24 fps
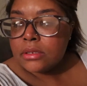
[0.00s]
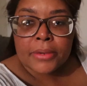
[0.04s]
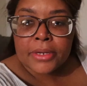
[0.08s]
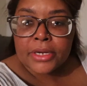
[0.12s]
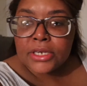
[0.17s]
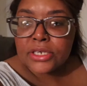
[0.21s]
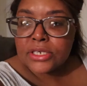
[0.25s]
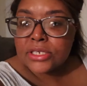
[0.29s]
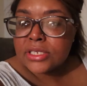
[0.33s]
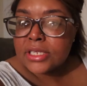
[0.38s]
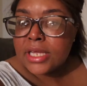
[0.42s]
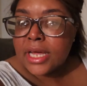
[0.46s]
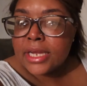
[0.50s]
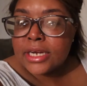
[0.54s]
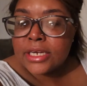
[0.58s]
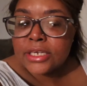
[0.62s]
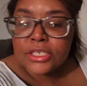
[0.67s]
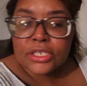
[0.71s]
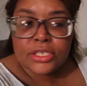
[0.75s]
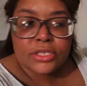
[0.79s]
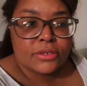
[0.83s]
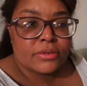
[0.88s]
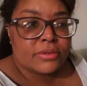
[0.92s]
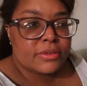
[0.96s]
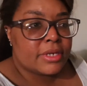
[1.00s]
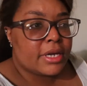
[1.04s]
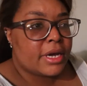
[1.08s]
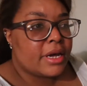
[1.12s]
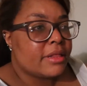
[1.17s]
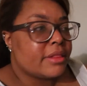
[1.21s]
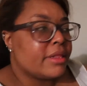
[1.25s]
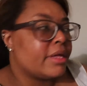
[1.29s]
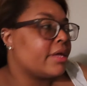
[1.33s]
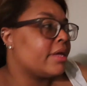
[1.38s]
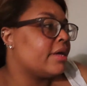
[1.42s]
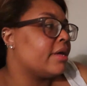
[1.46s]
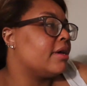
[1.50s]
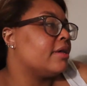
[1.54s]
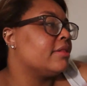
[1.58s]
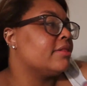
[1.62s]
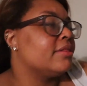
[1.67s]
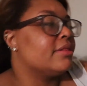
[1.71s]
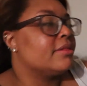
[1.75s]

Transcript: I'm gonna just kind of chill now that